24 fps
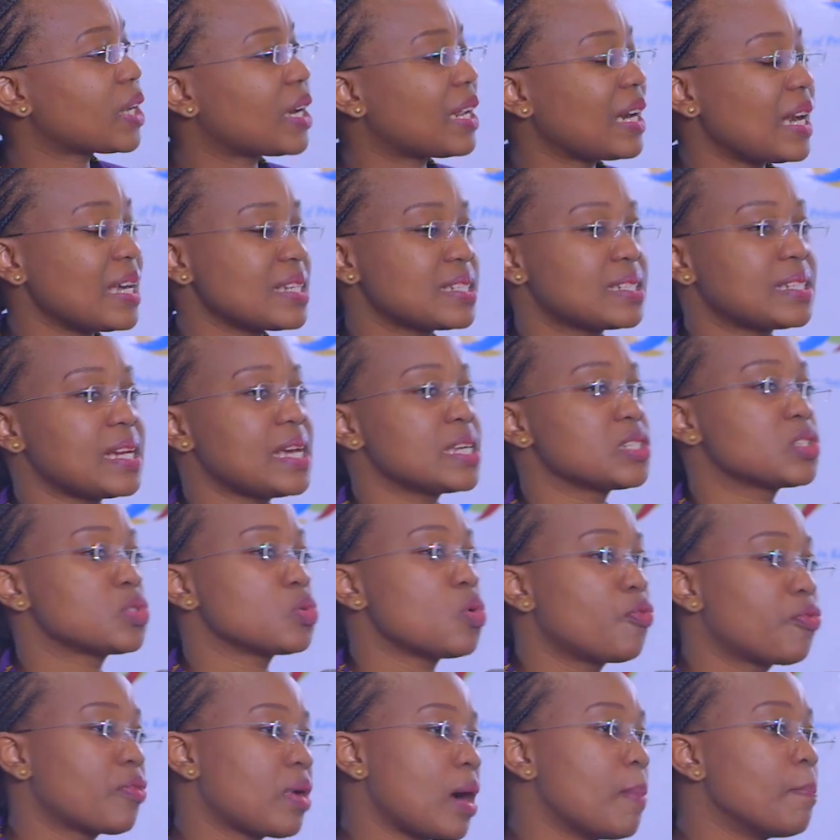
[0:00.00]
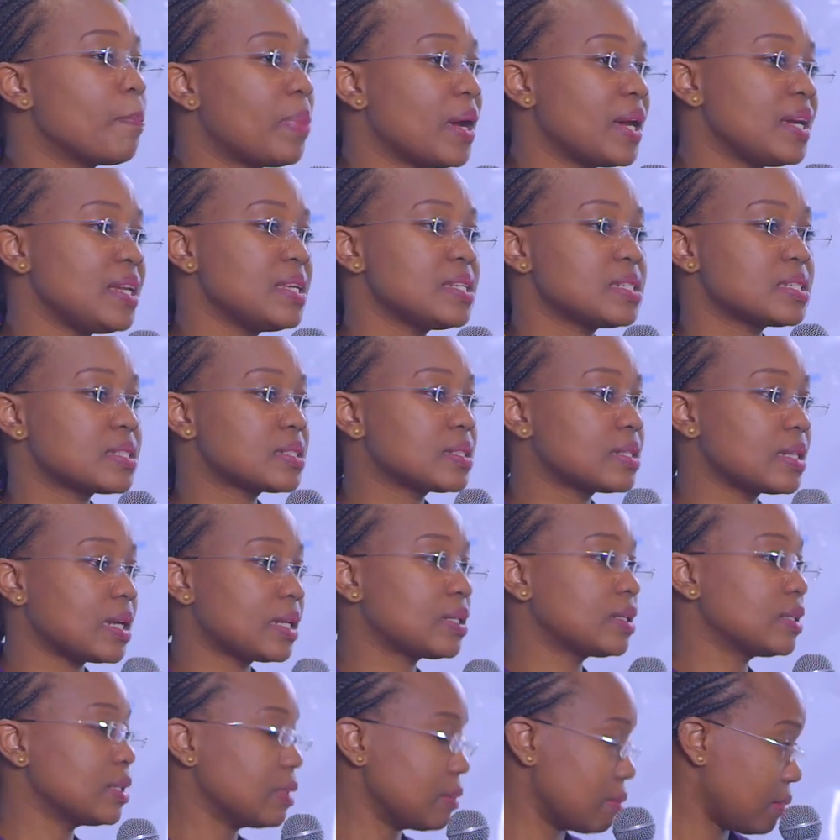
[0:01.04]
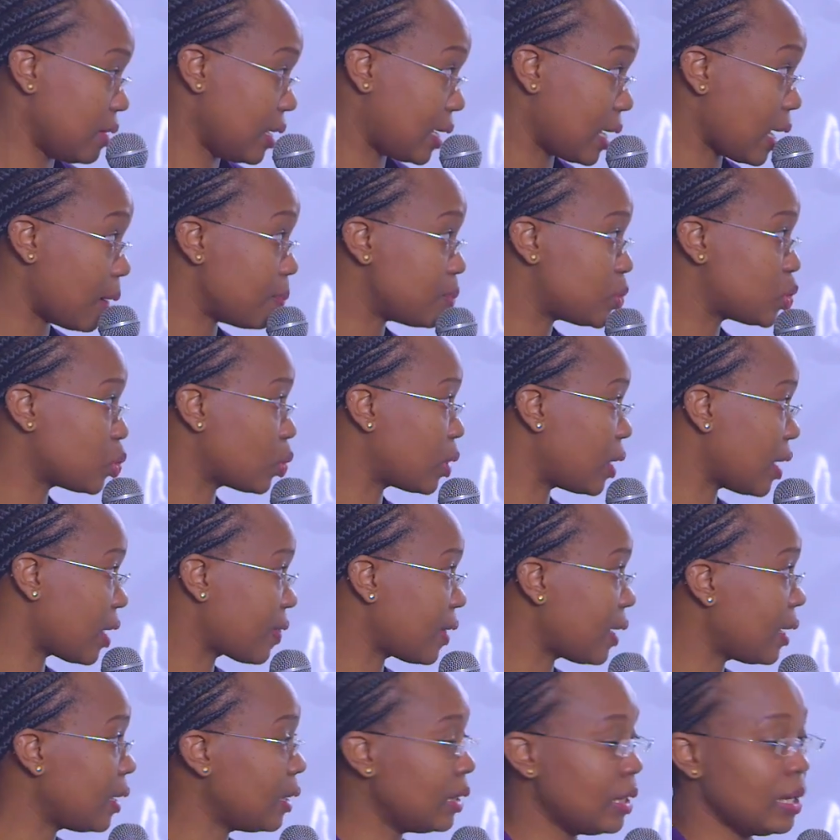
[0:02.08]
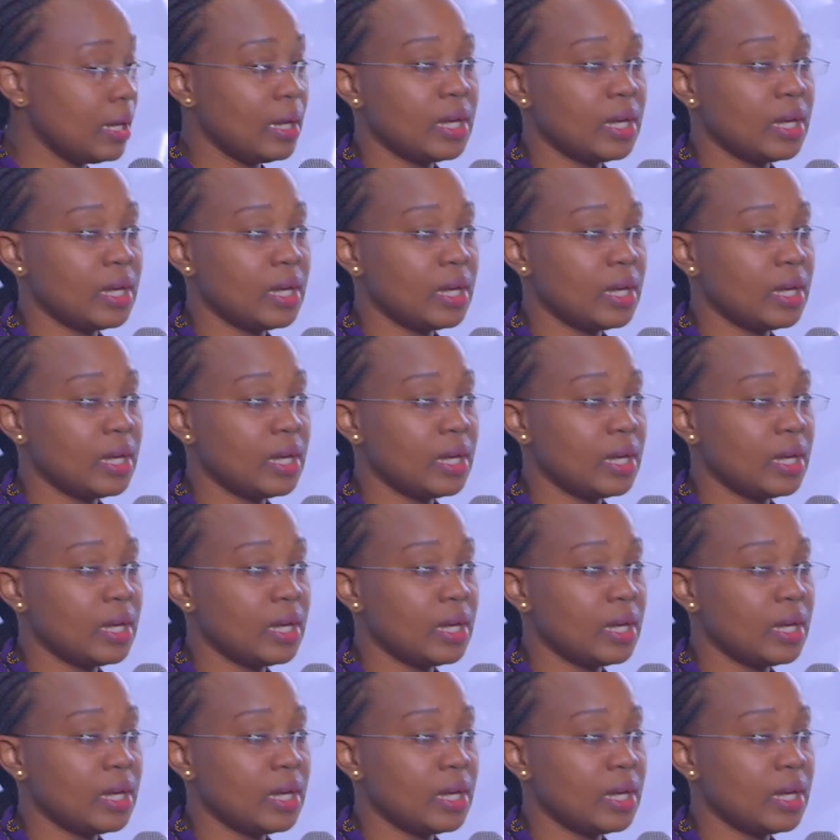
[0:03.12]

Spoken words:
clusters of companies that they come together.